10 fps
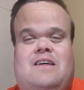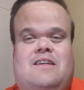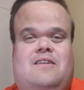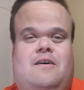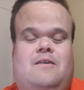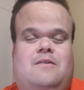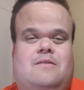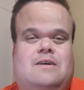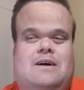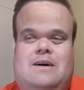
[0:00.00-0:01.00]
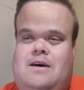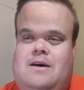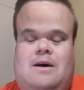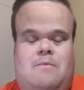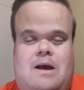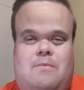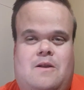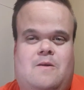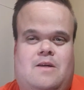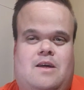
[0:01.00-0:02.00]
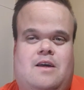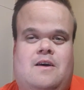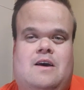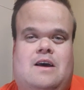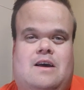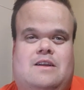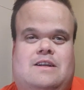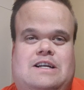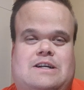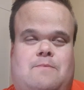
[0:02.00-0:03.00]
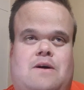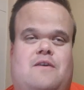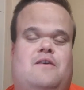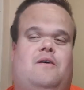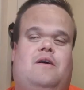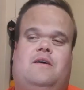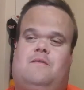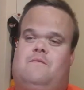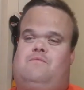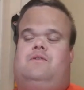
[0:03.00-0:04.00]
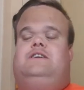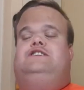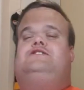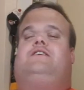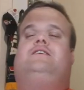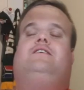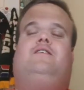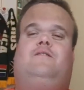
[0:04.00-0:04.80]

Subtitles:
So I'm happy to see TJ Perenara really shine.